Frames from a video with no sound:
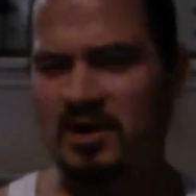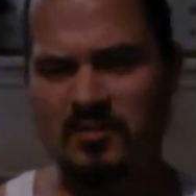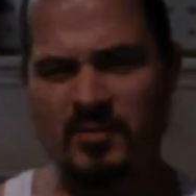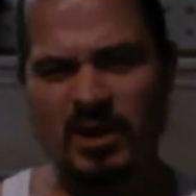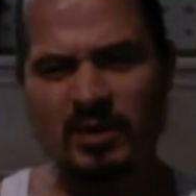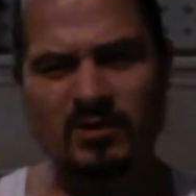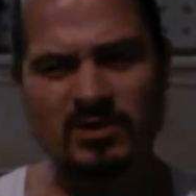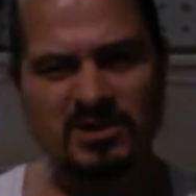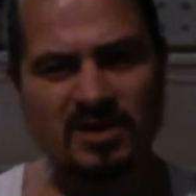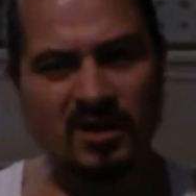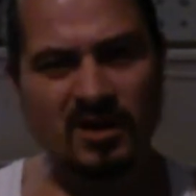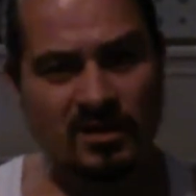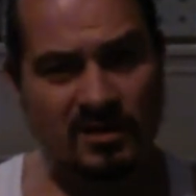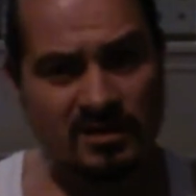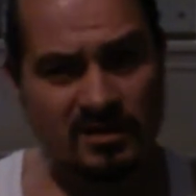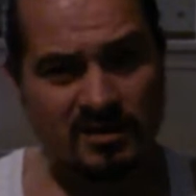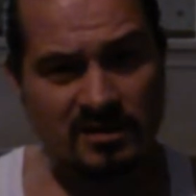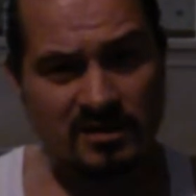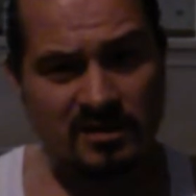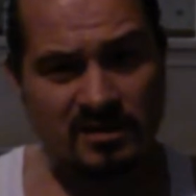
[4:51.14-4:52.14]
I
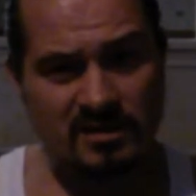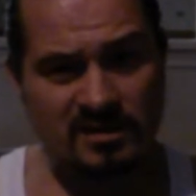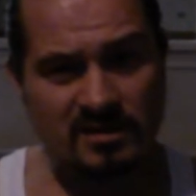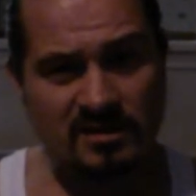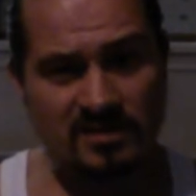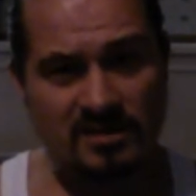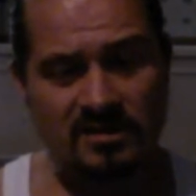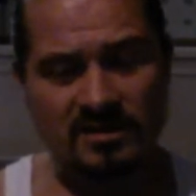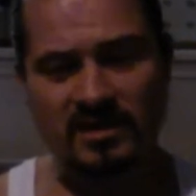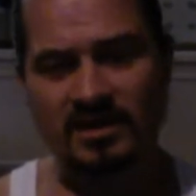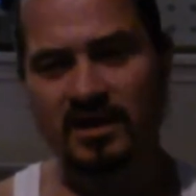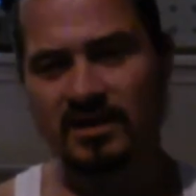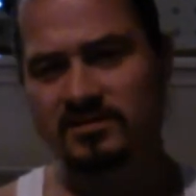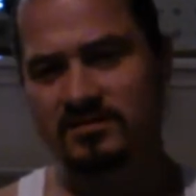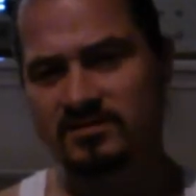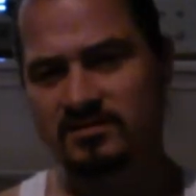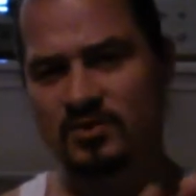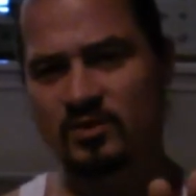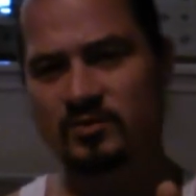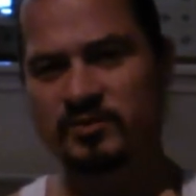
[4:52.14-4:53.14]
retarded? And I
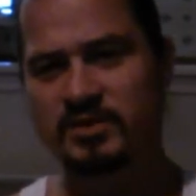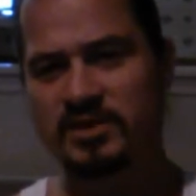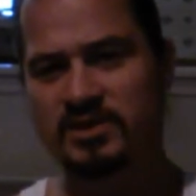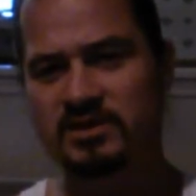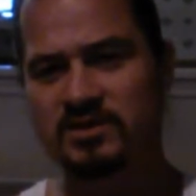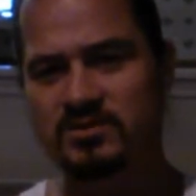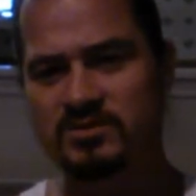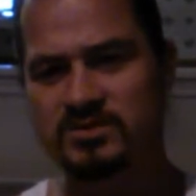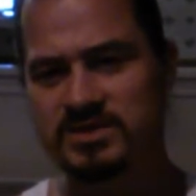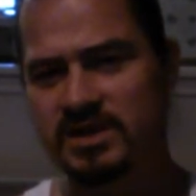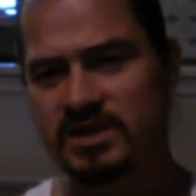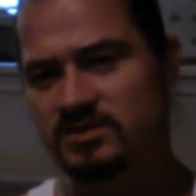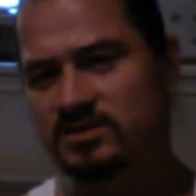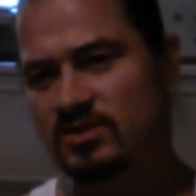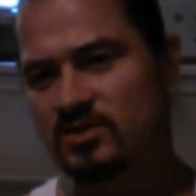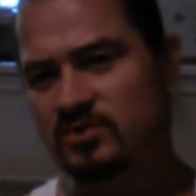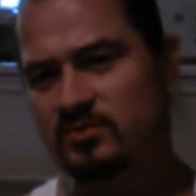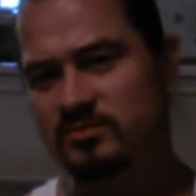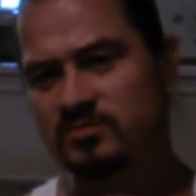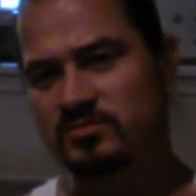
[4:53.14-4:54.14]
don't mean to use that
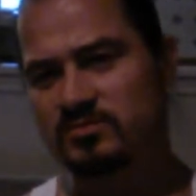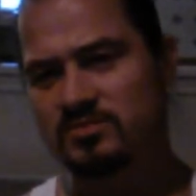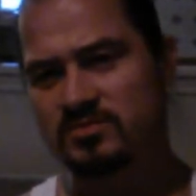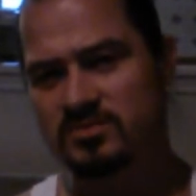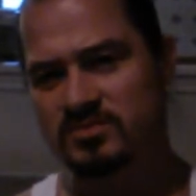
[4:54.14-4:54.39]
term